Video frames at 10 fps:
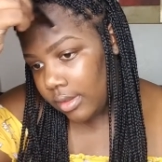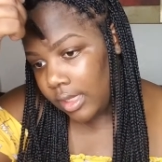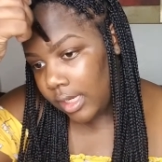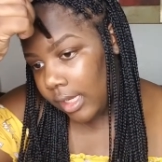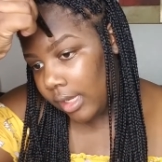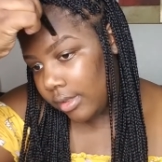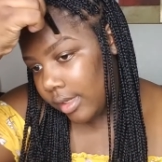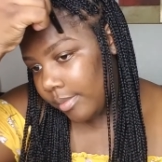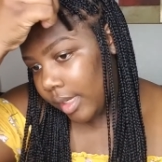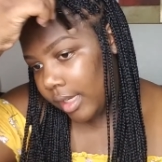that I
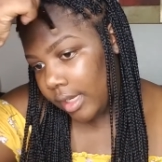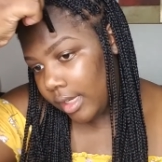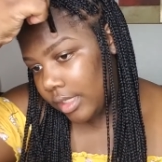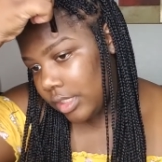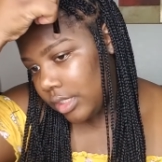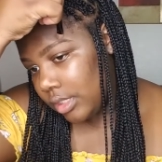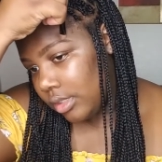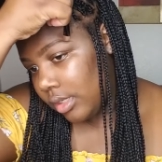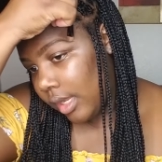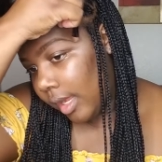outlined my
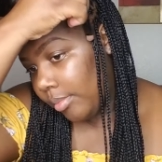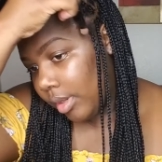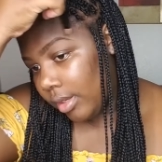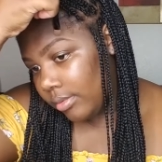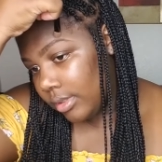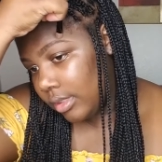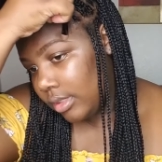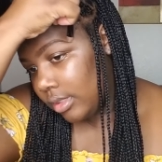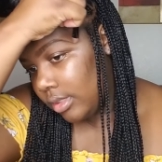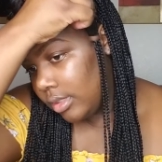eyebrow
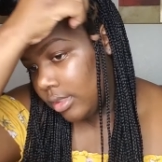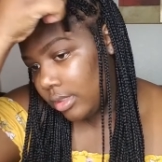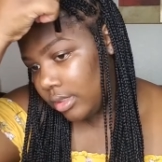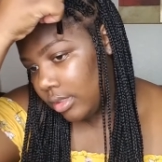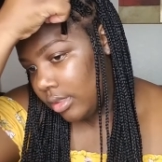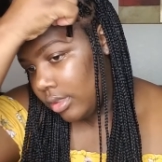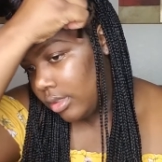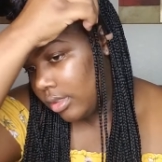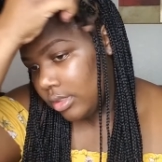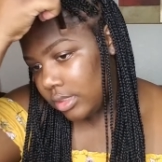with,
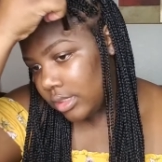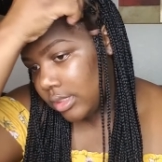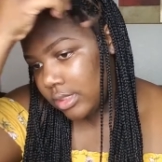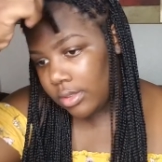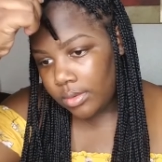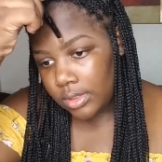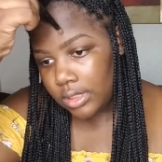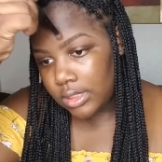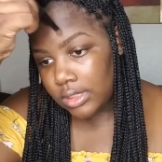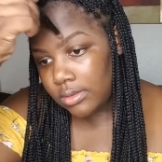just so it
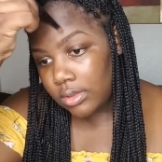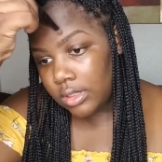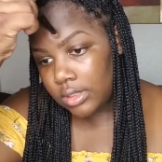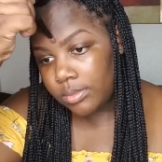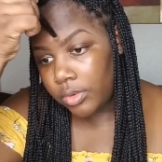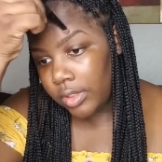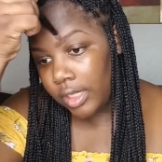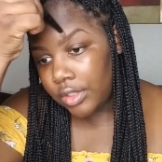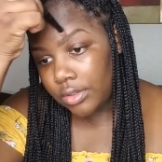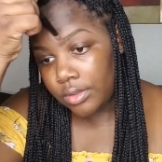just looks more
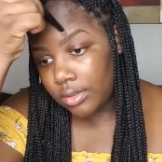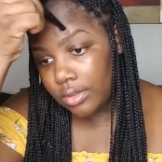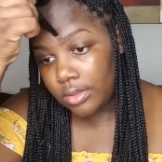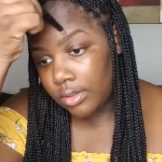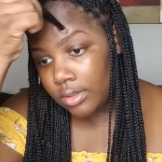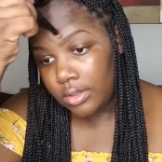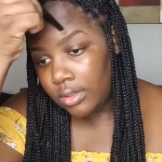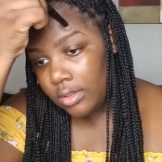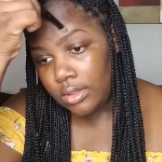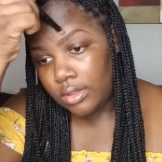natural.
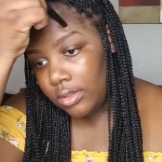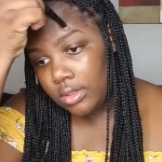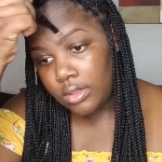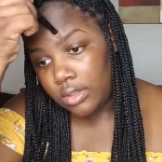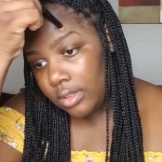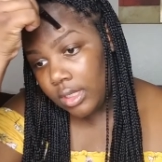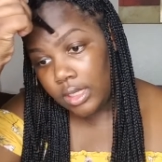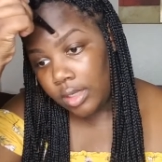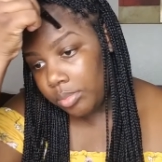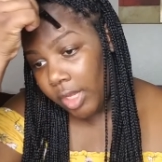And I'm
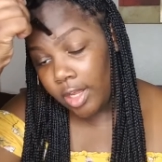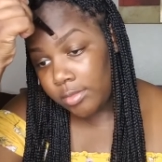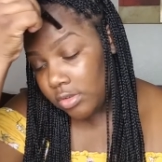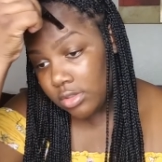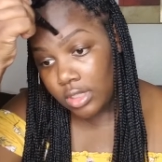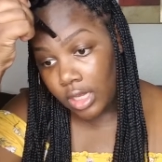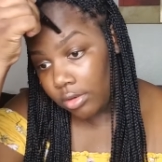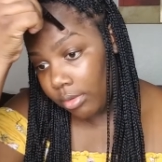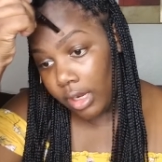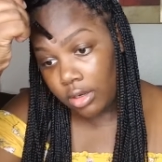like, bam, you just got
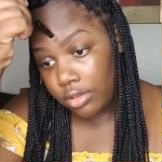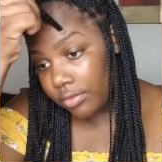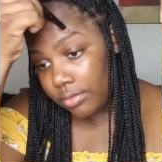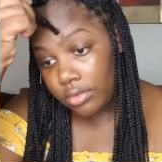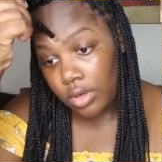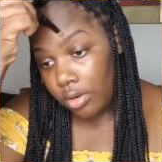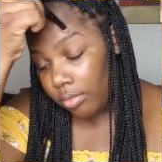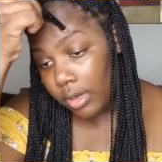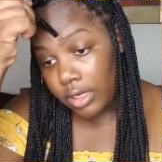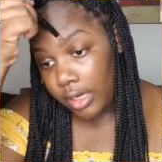it right on your,
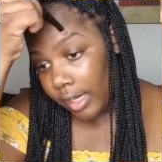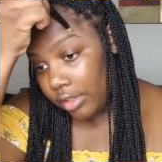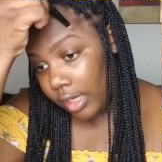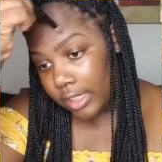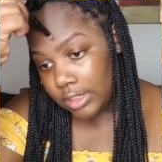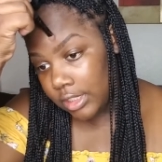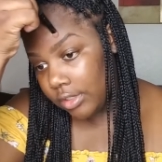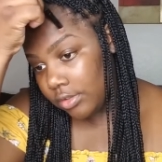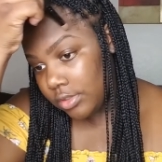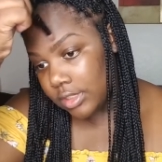right on. I could
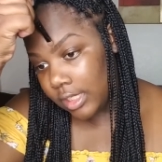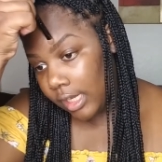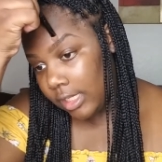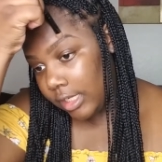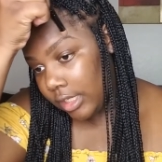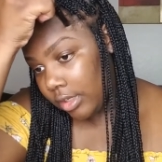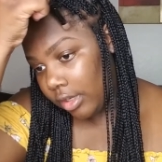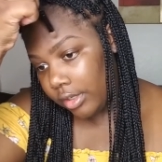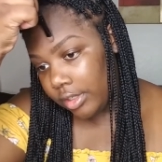tell you just highlighted all